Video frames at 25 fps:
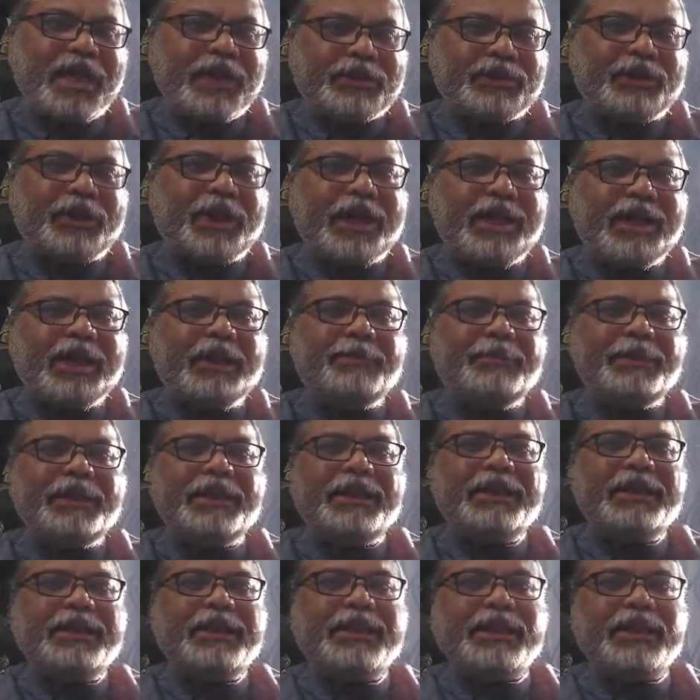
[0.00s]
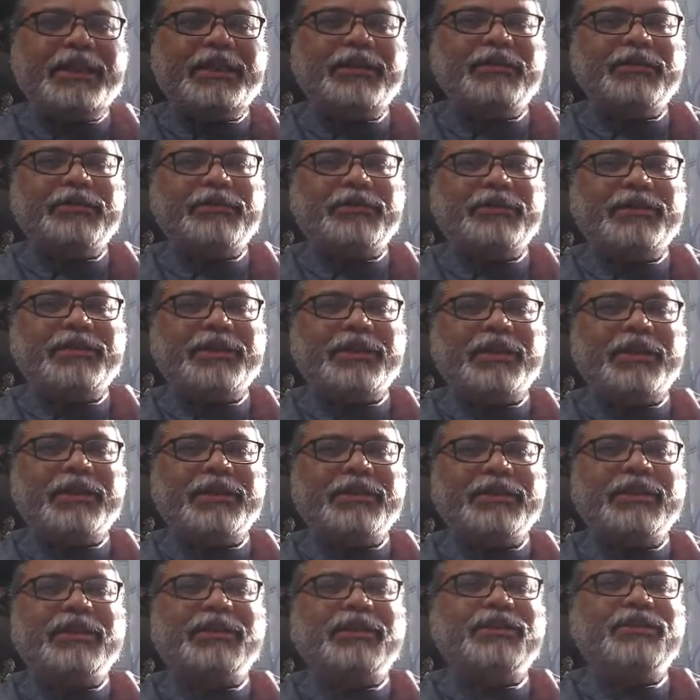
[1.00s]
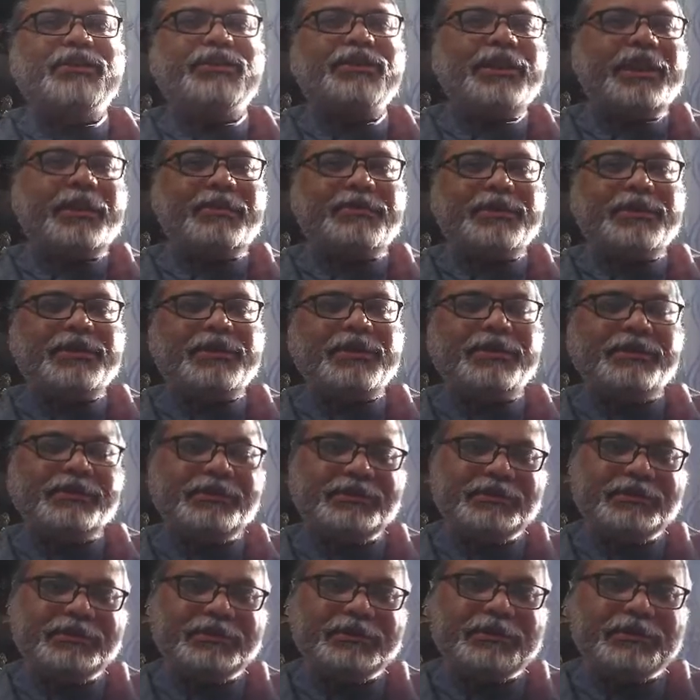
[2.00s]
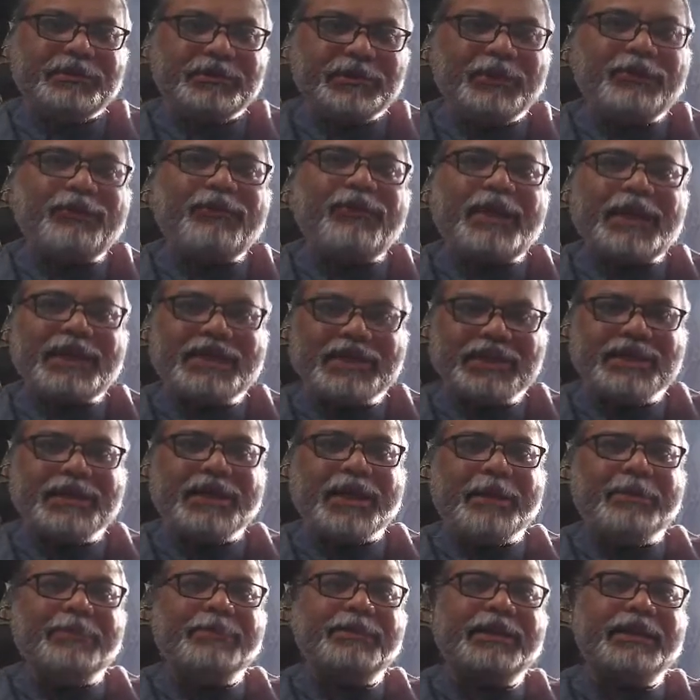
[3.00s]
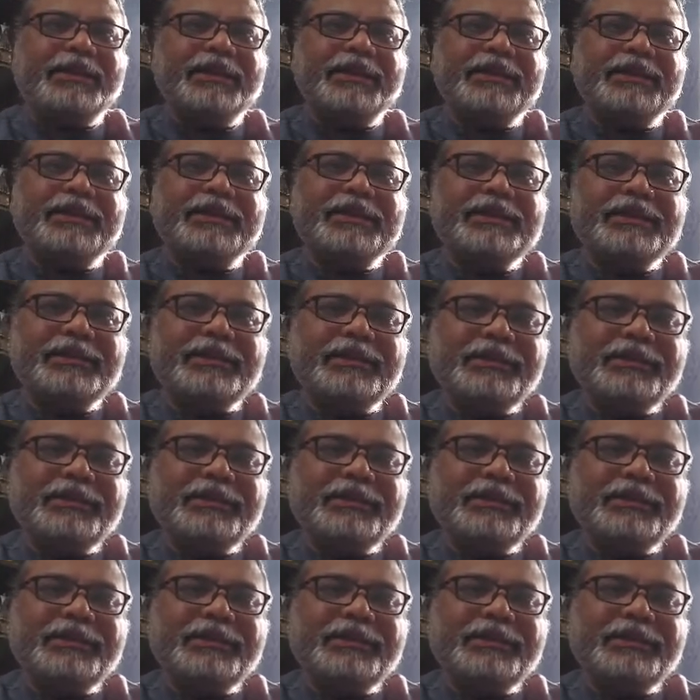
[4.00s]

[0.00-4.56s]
So, NLP gives certain steps. The first step is